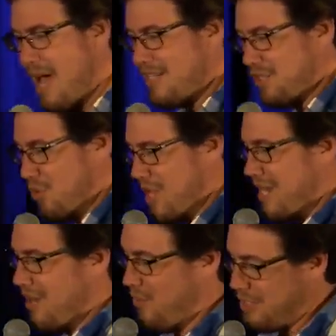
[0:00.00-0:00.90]
So
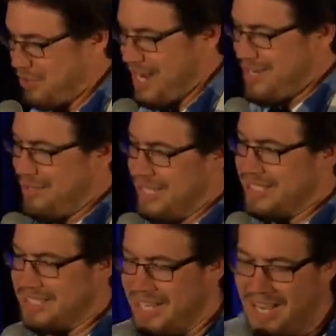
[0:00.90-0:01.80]
we we try and do
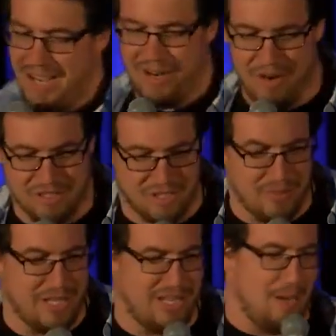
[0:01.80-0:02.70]
this on Hearthstone.
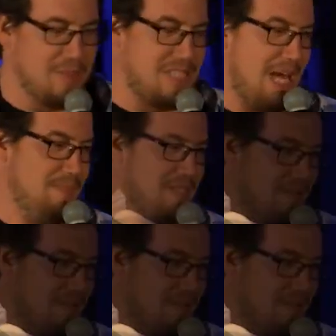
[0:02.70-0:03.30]
We did it a couple times.